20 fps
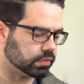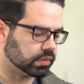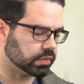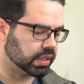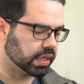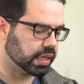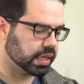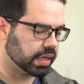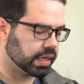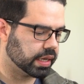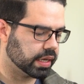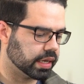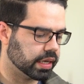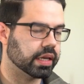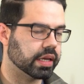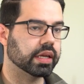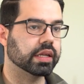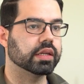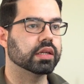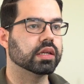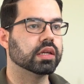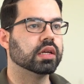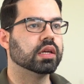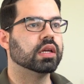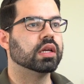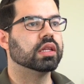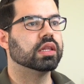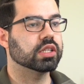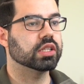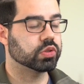And
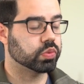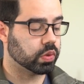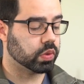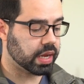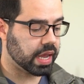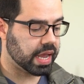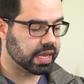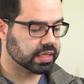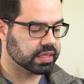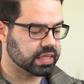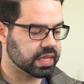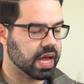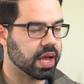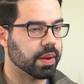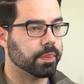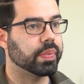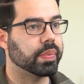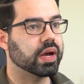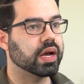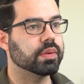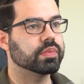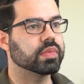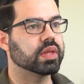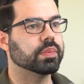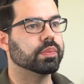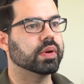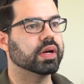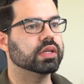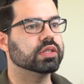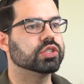this one has not pumped a
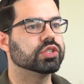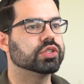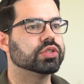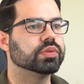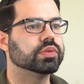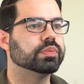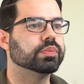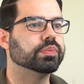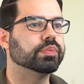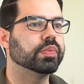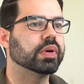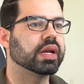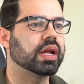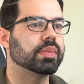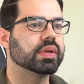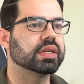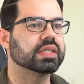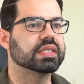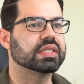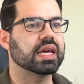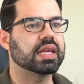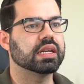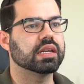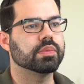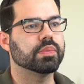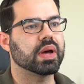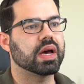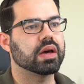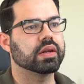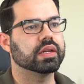bunch, but I'm excited
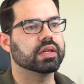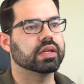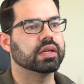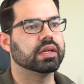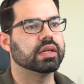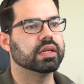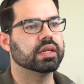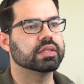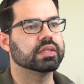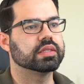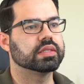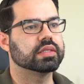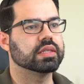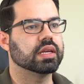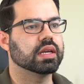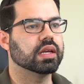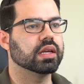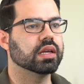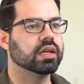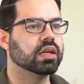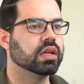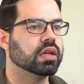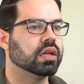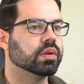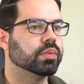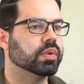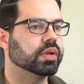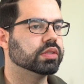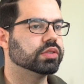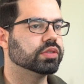about it. It's
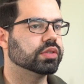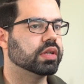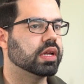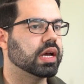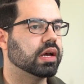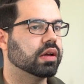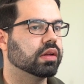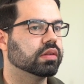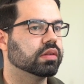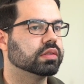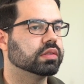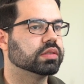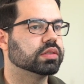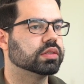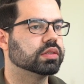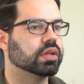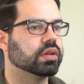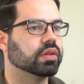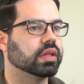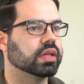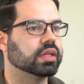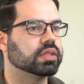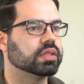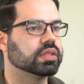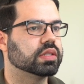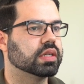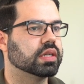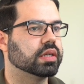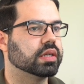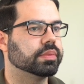Mandala. So let's
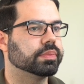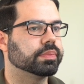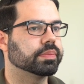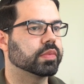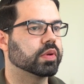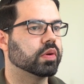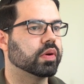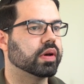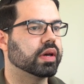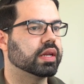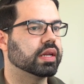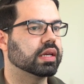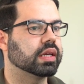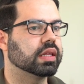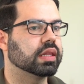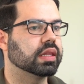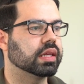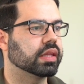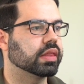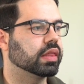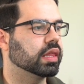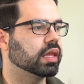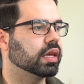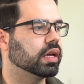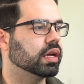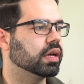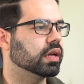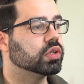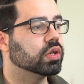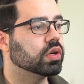go ahead and click
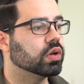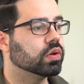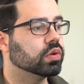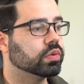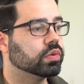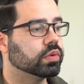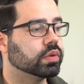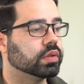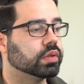there. So